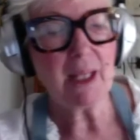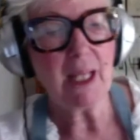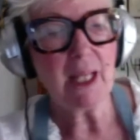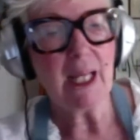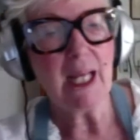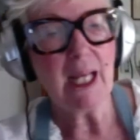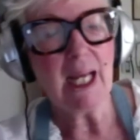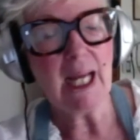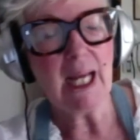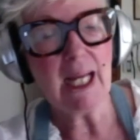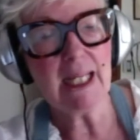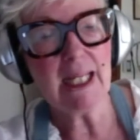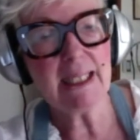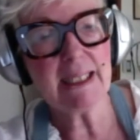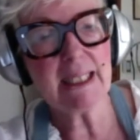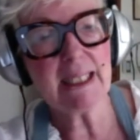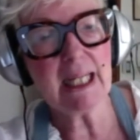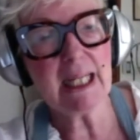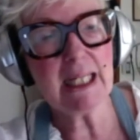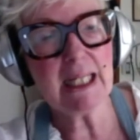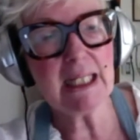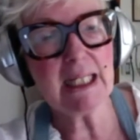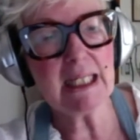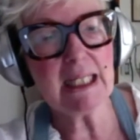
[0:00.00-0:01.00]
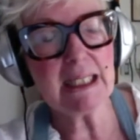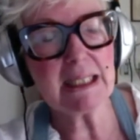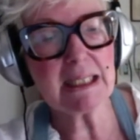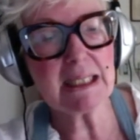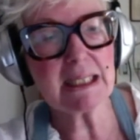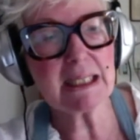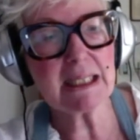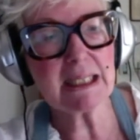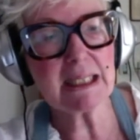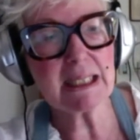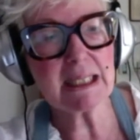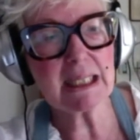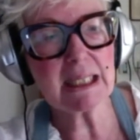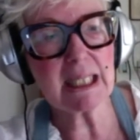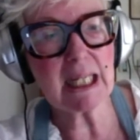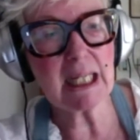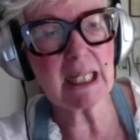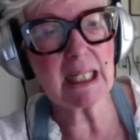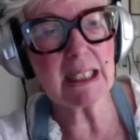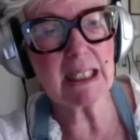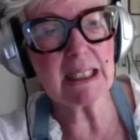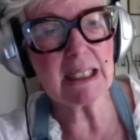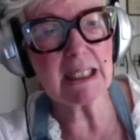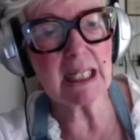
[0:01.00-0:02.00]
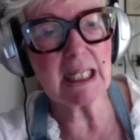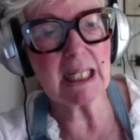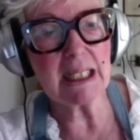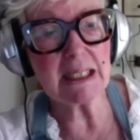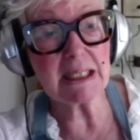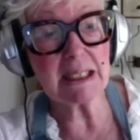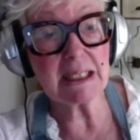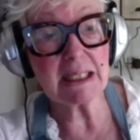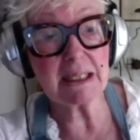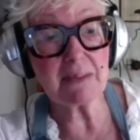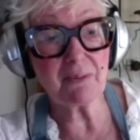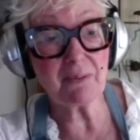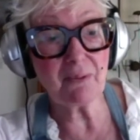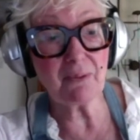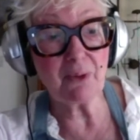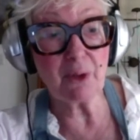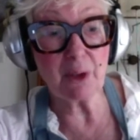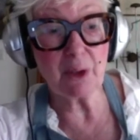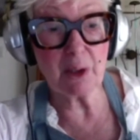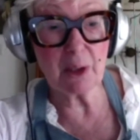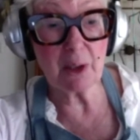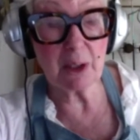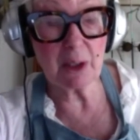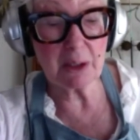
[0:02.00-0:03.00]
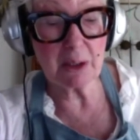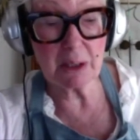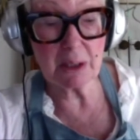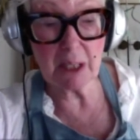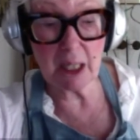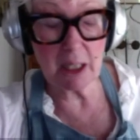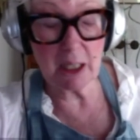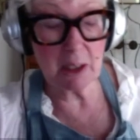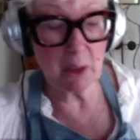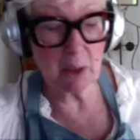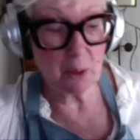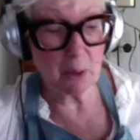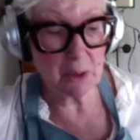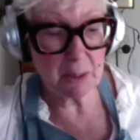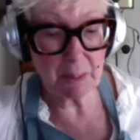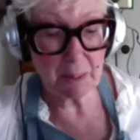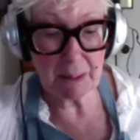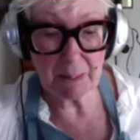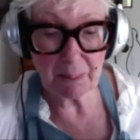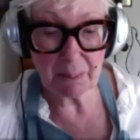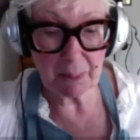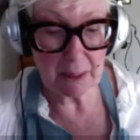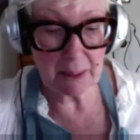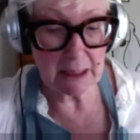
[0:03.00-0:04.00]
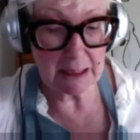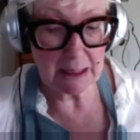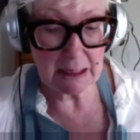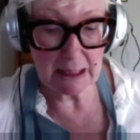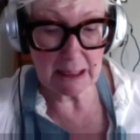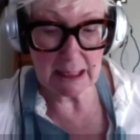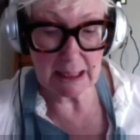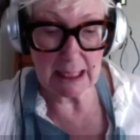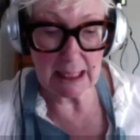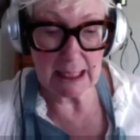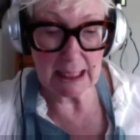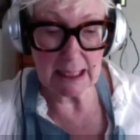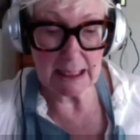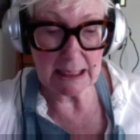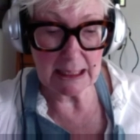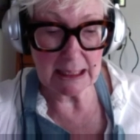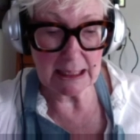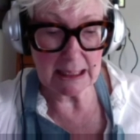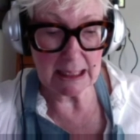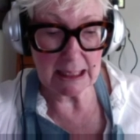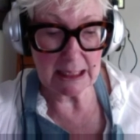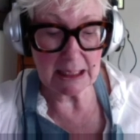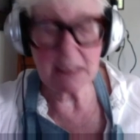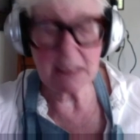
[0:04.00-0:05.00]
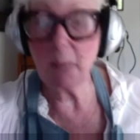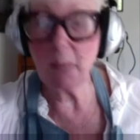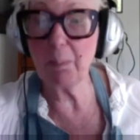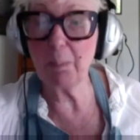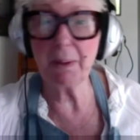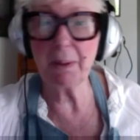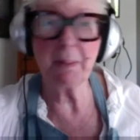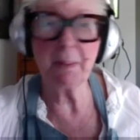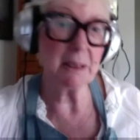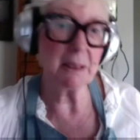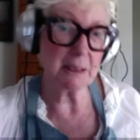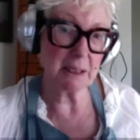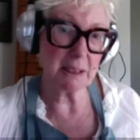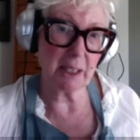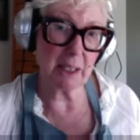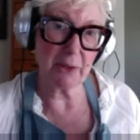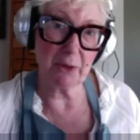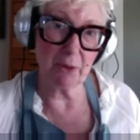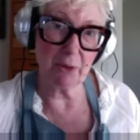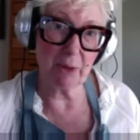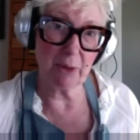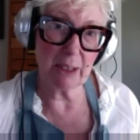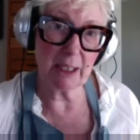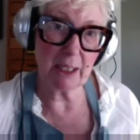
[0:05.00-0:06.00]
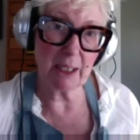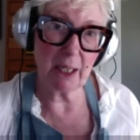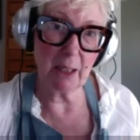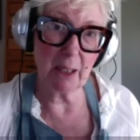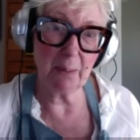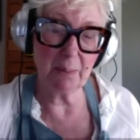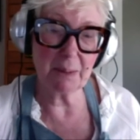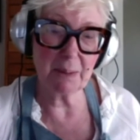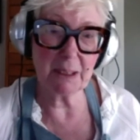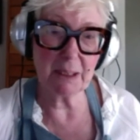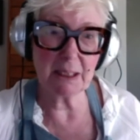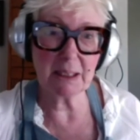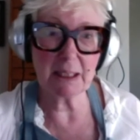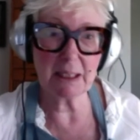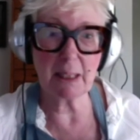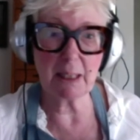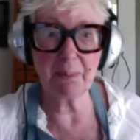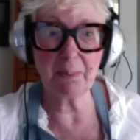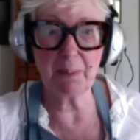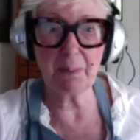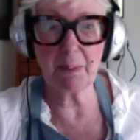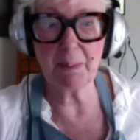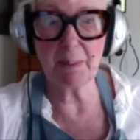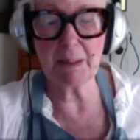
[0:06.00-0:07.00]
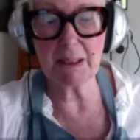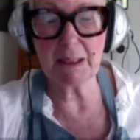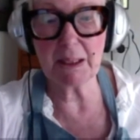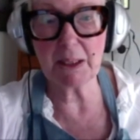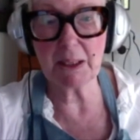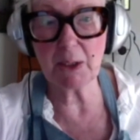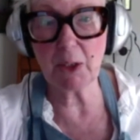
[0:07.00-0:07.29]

And it's for a lot of people, it supplements other incomes. It supplements, you know,